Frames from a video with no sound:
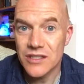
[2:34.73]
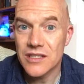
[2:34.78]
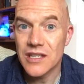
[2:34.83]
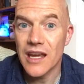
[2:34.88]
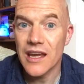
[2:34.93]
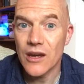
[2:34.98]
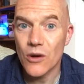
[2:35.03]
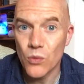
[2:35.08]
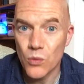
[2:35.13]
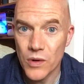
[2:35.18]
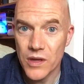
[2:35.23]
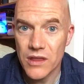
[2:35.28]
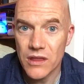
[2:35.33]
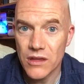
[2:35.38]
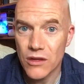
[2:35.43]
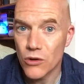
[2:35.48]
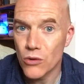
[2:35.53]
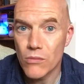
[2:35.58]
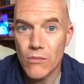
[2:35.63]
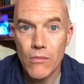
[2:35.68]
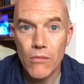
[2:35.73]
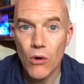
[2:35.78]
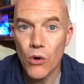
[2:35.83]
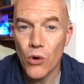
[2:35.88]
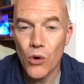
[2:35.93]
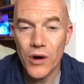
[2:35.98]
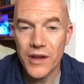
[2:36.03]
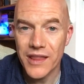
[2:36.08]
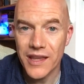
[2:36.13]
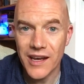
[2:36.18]
take with you
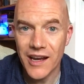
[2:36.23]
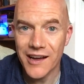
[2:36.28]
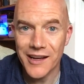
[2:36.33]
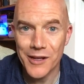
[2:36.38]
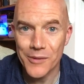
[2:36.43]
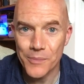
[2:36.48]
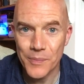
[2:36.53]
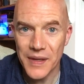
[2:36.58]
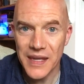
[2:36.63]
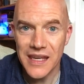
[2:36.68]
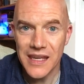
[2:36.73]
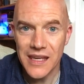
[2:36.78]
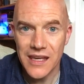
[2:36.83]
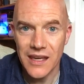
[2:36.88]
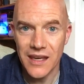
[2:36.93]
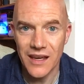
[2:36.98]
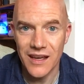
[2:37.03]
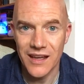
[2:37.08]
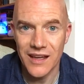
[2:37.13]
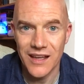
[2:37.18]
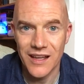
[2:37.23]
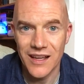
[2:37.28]
more than I'll be.